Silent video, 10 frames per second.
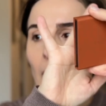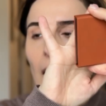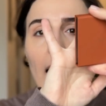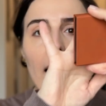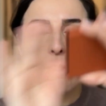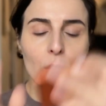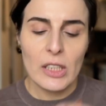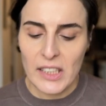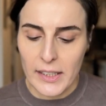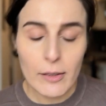And you
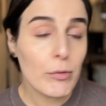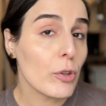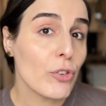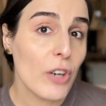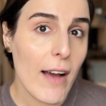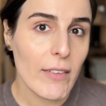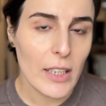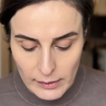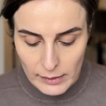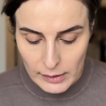can take it for travel.
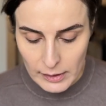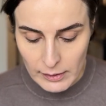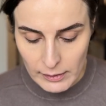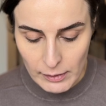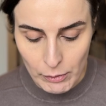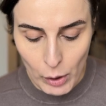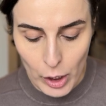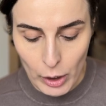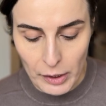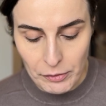This is the
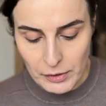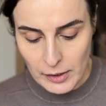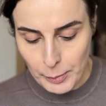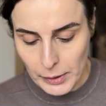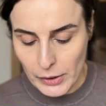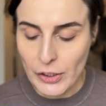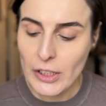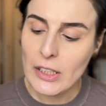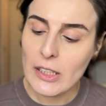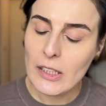Violet
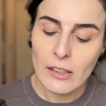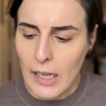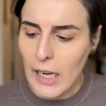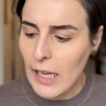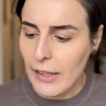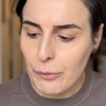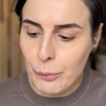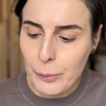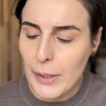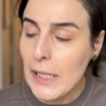Vespertine. I
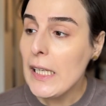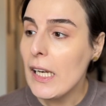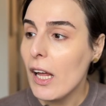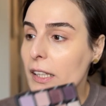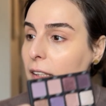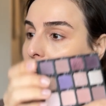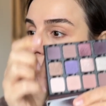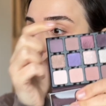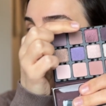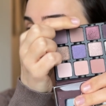really like
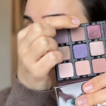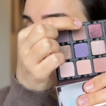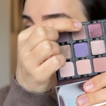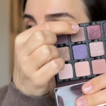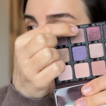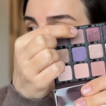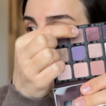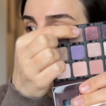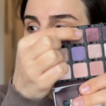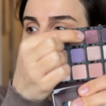this shade
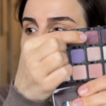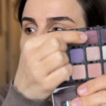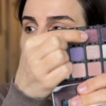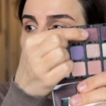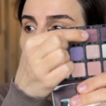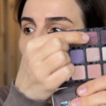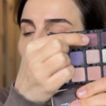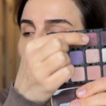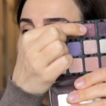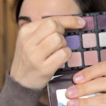as a one and